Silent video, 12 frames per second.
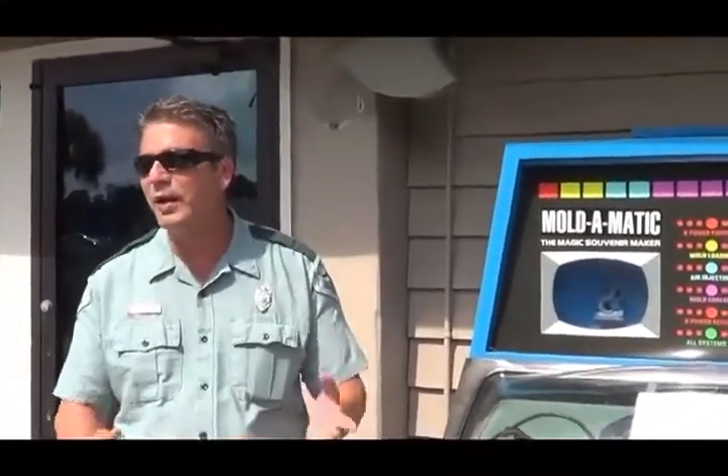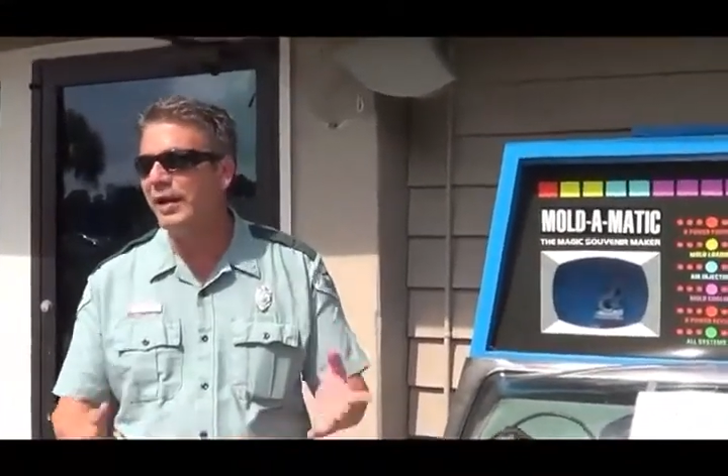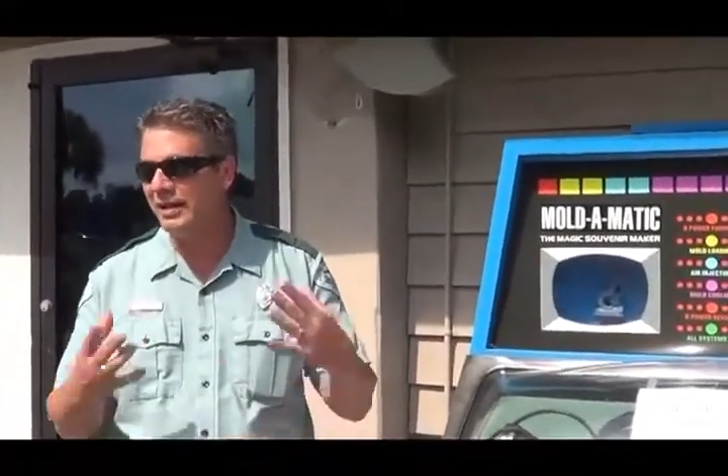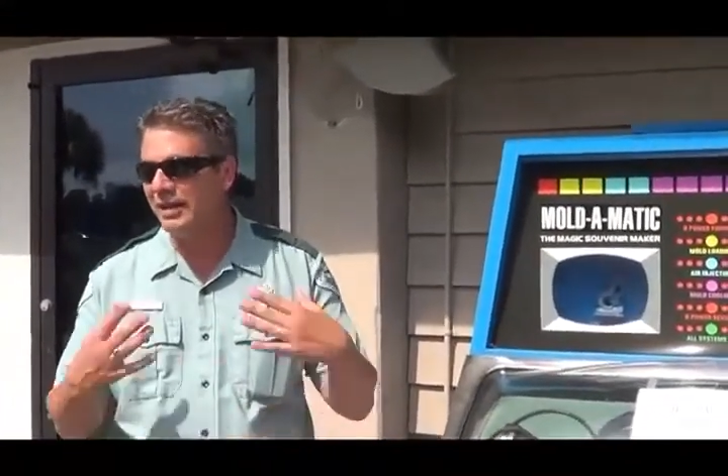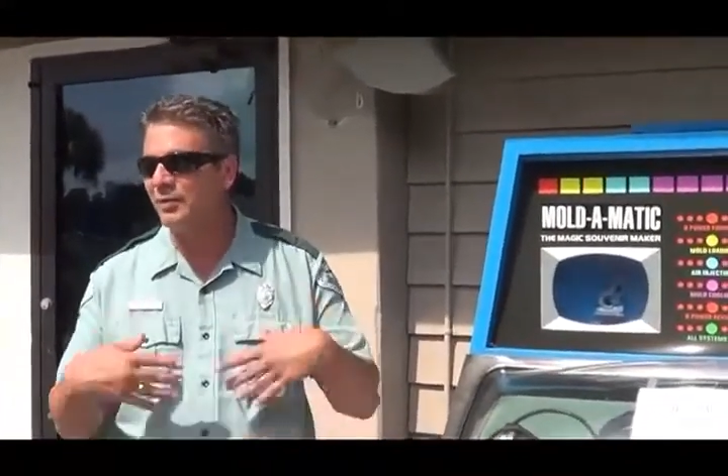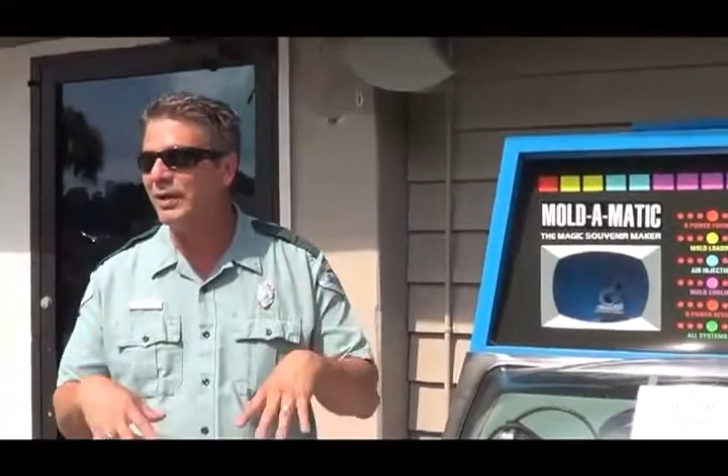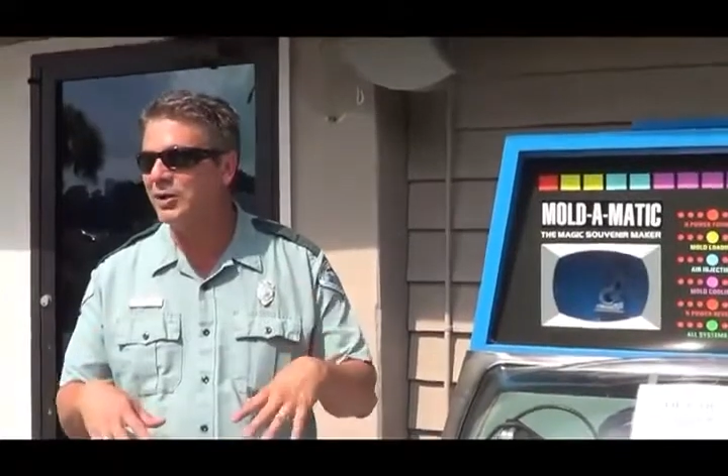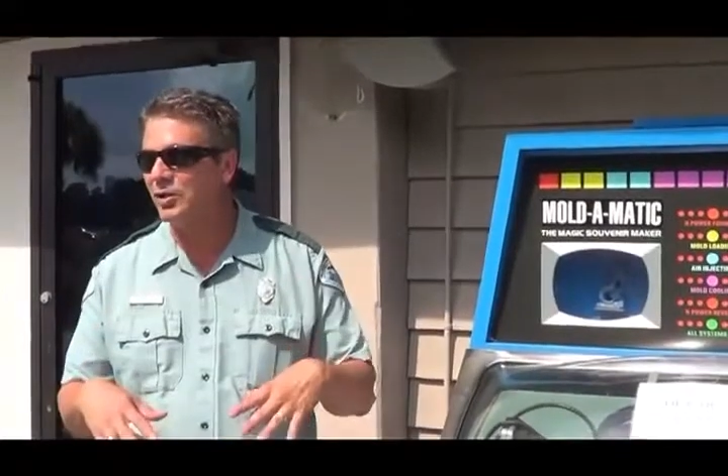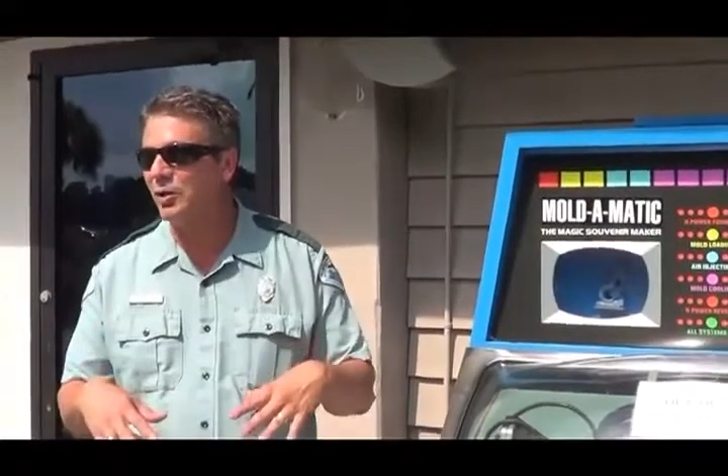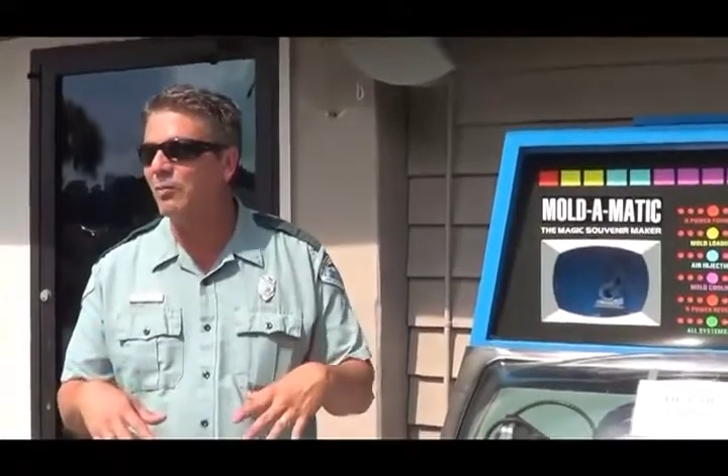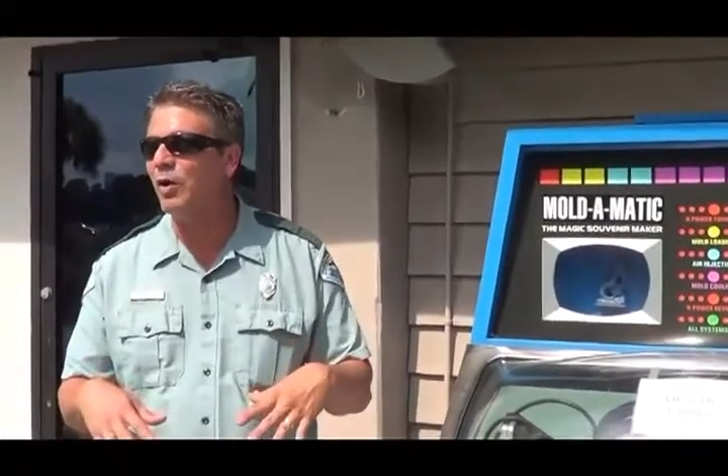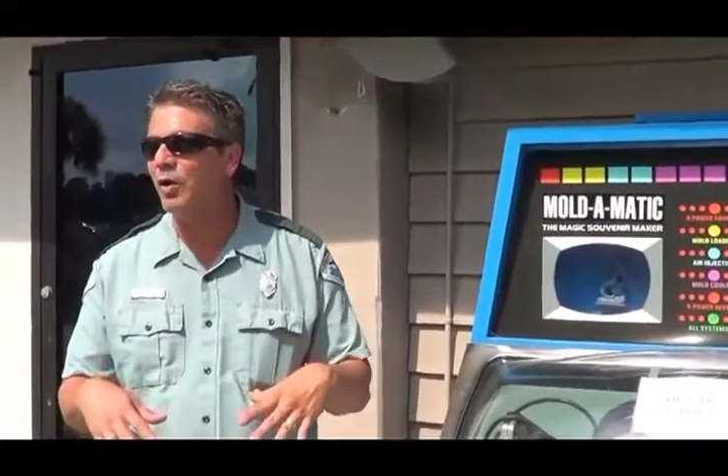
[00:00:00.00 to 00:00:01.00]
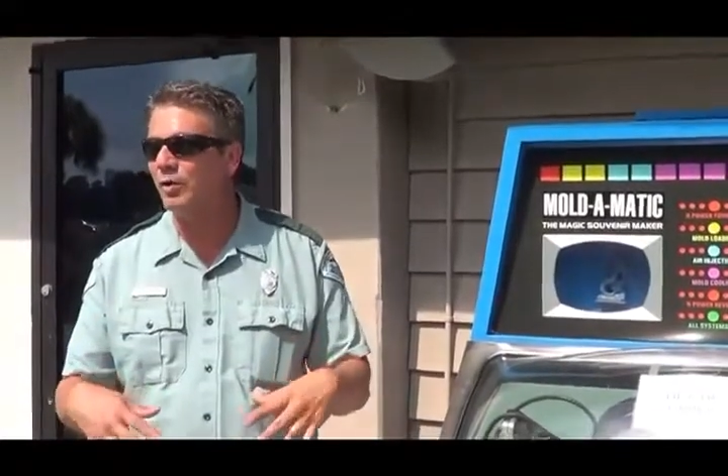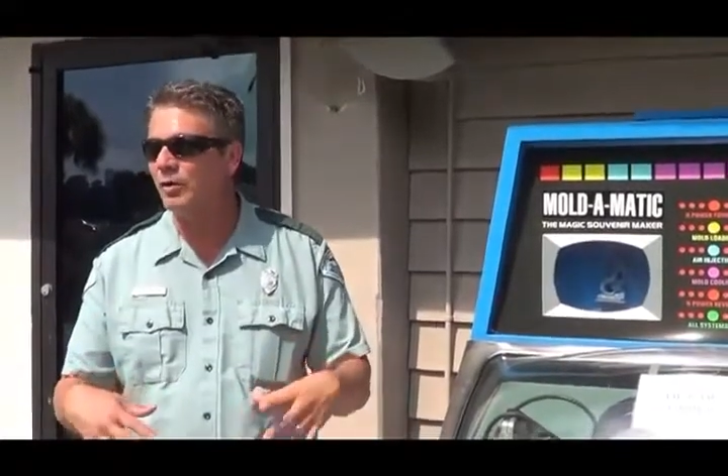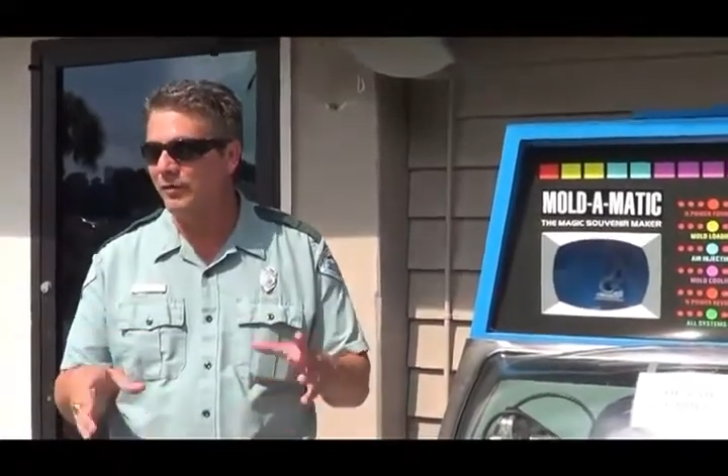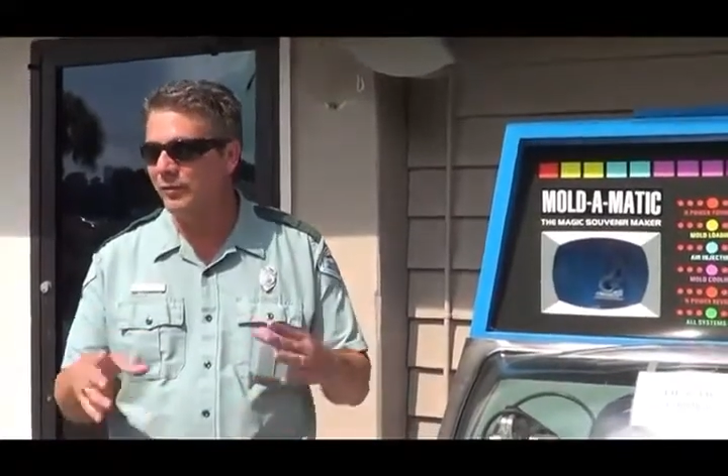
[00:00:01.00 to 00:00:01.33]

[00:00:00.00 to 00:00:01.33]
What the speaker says: bring the original mold